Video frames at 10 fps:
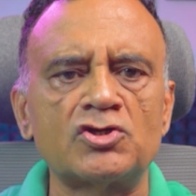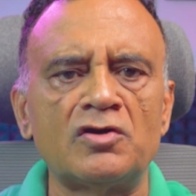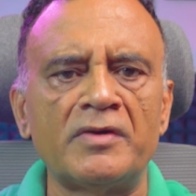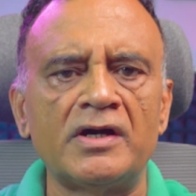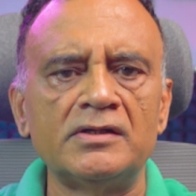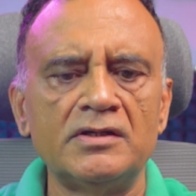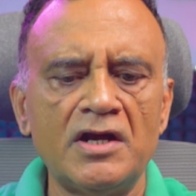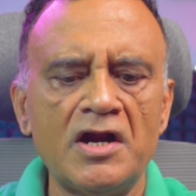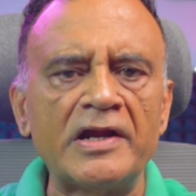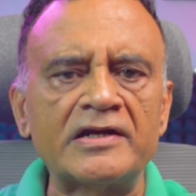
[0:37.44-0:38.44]
trauma,
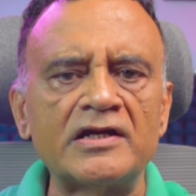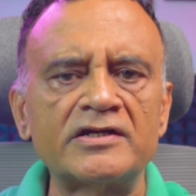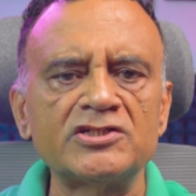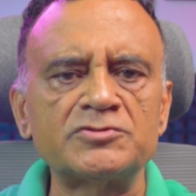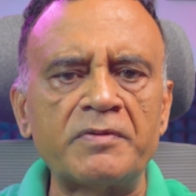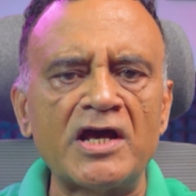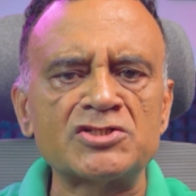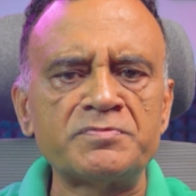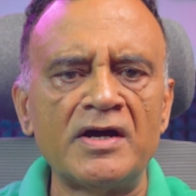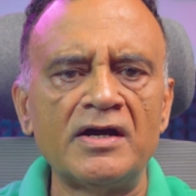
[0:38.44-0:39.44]
platelet-rich
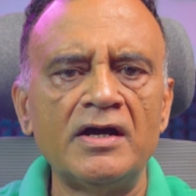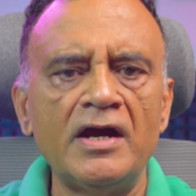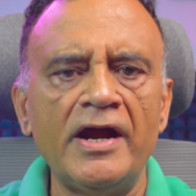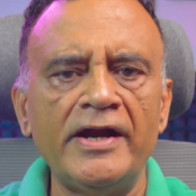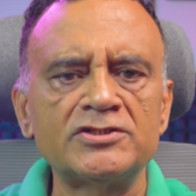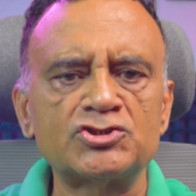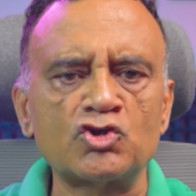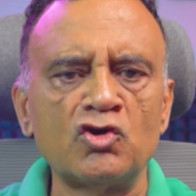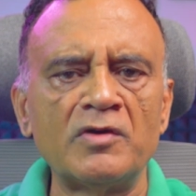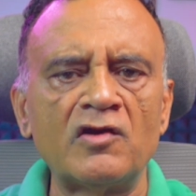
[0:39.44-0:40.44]
plasma, and
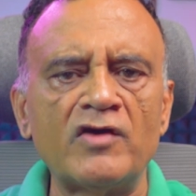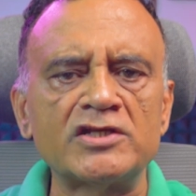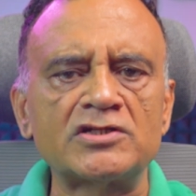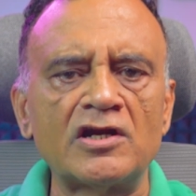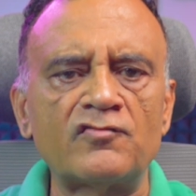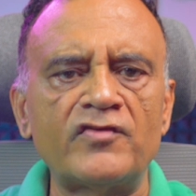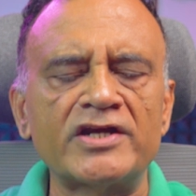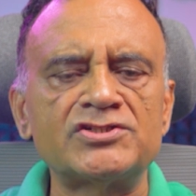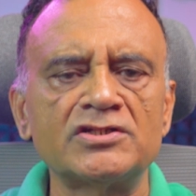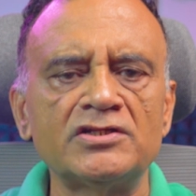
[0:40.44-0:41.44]
stromal vascular
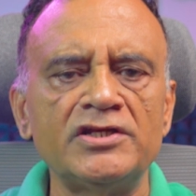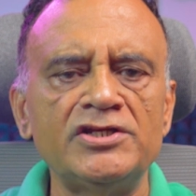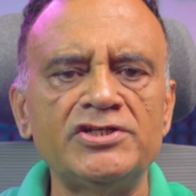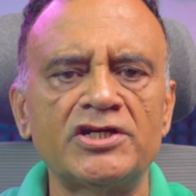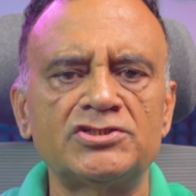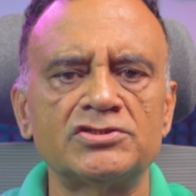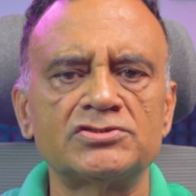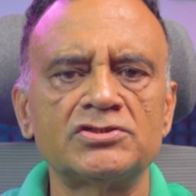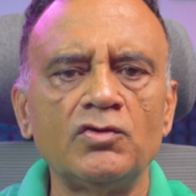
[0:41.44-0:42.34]
fraction injections.